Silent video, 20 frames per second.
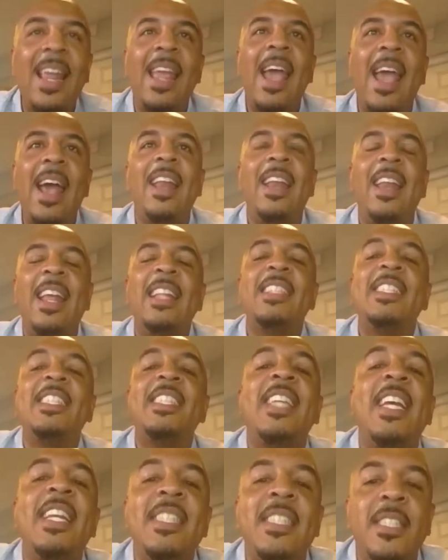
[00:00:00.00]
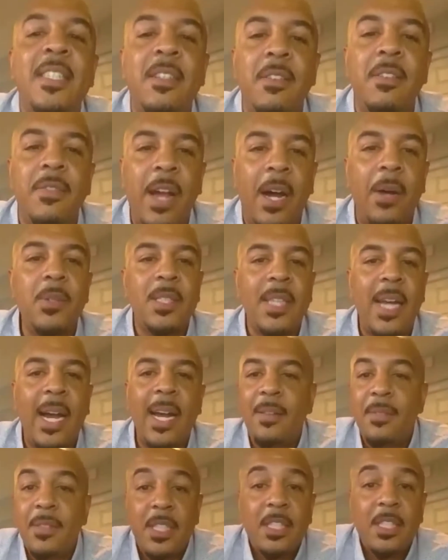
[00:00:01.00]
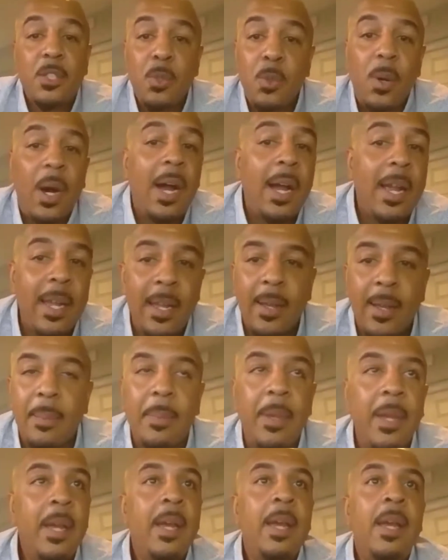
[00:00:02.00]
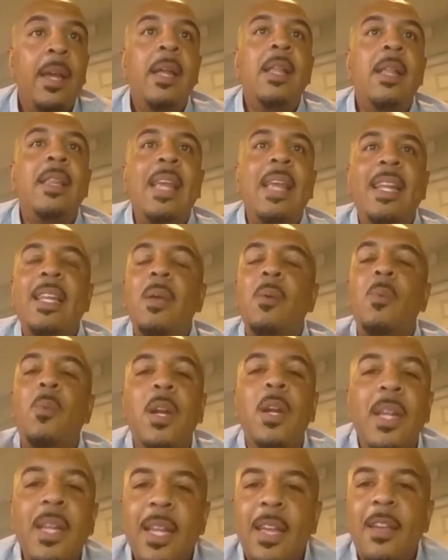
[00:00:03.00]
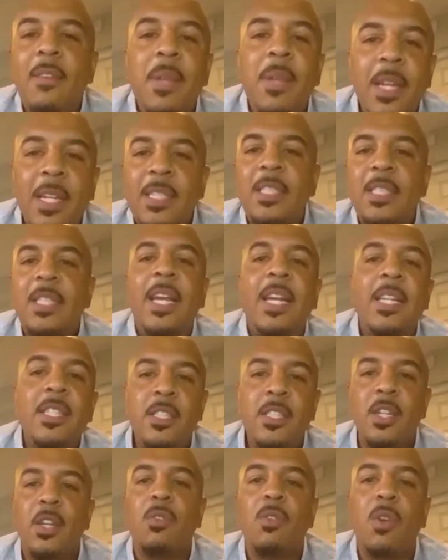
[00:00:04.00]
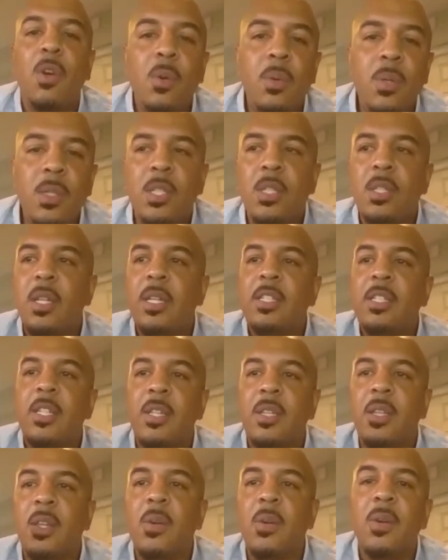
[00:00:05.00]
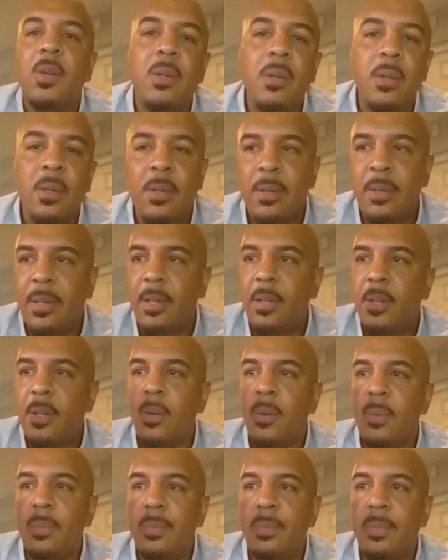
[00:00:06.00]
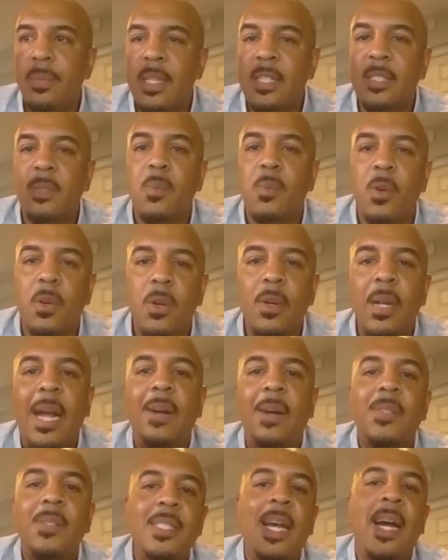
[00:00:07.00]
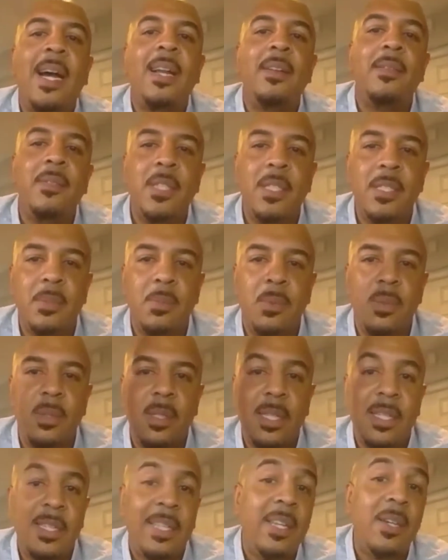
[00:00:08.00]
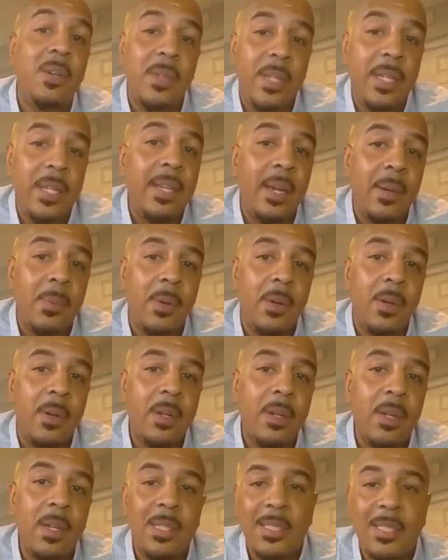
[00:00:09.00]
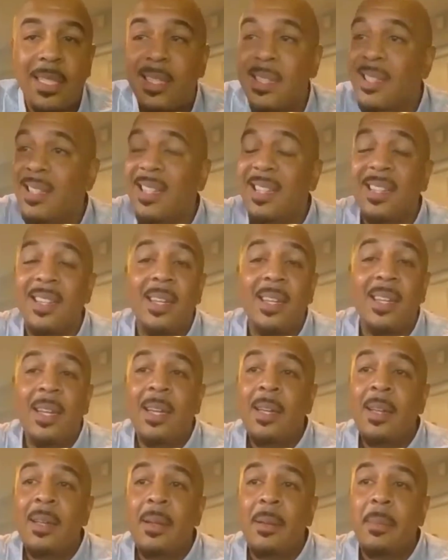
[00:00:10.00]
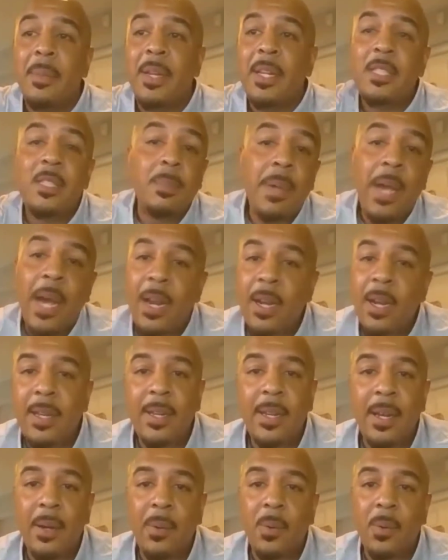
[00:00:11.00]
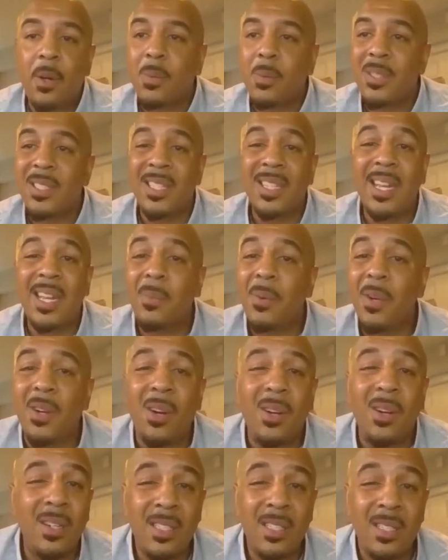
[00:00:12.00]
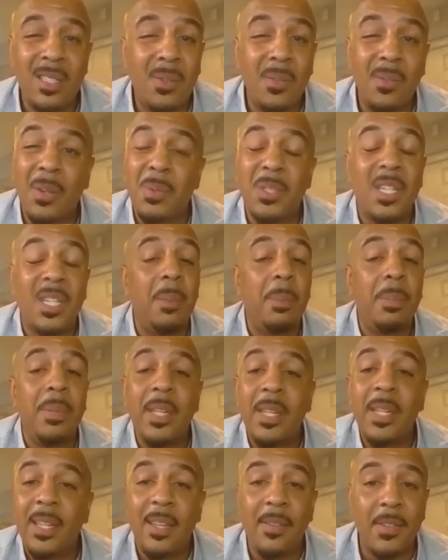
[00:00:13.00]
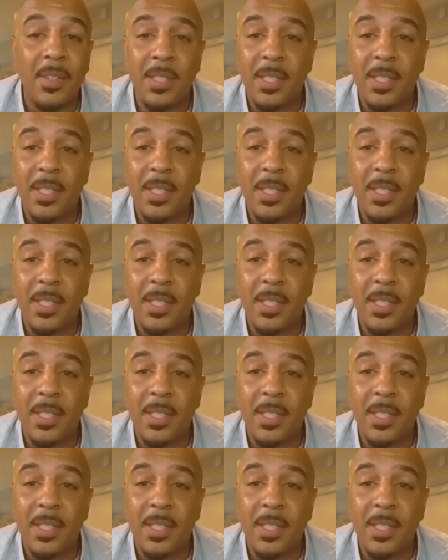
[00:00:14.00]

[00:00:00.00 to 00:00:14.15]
They had an incentive outside of just who I am, that they wanted to give me a chance to grow and to learn, this world outside of just the DoD network, because the municipality network was a network on its own. It was a completely different.